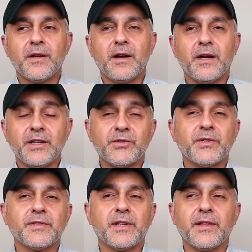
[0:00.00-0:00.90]
uh,
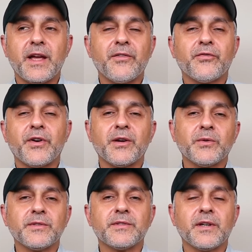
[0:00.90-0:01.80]
interested in that
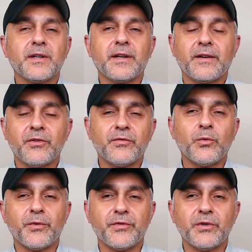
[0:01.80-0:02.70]
fragrance uh, I have a
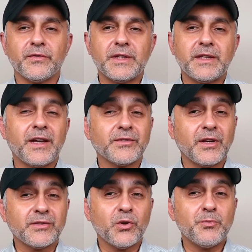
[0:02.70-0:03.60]
full review of it there's
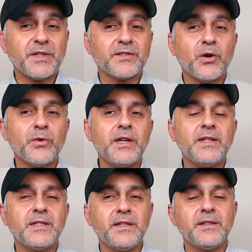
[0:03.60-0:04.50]
also
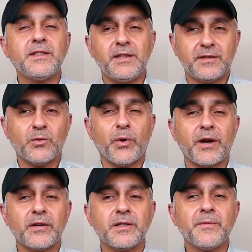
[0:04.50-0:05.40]
Missoni D, D
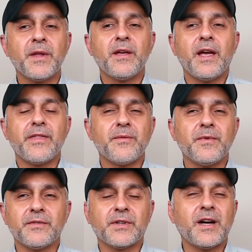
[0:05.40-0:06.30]
squared and
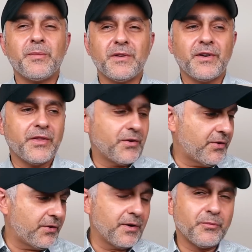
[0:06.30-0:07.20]
then a couple of
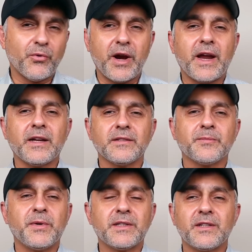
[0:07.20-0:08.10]
other
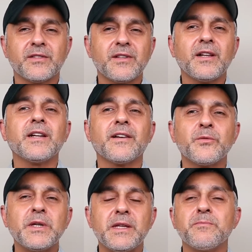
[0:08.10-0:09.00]
brands but there's not a lot
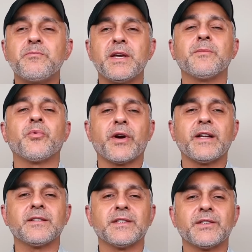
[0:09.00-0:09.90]
of really big
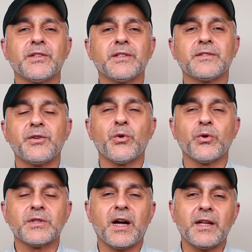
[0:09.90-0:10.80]
brands under this
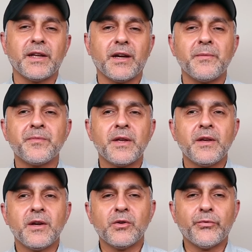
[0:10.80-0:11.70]
Euroitalia
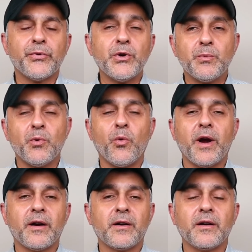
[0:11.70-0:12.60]
group
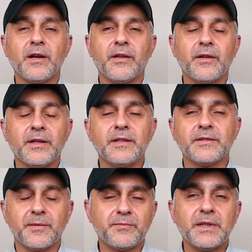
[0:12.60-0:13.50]
where uh,
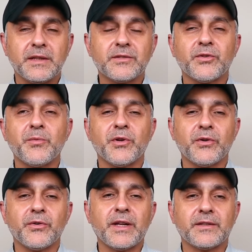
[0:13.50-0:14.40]
is the, the
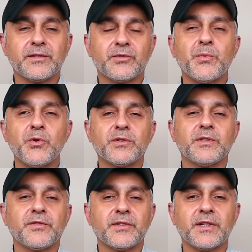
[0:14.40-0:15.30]
distributor that distributes
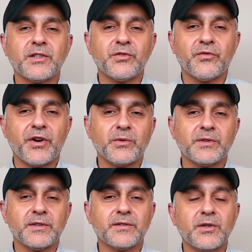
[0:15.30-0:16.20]
the Versace
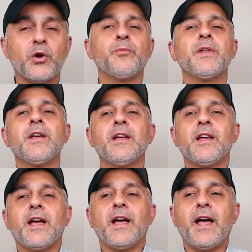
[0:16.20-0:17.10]
fragrances so
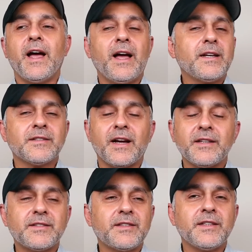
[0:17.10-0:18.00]
as
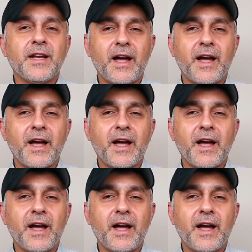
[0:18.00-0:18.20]
I see it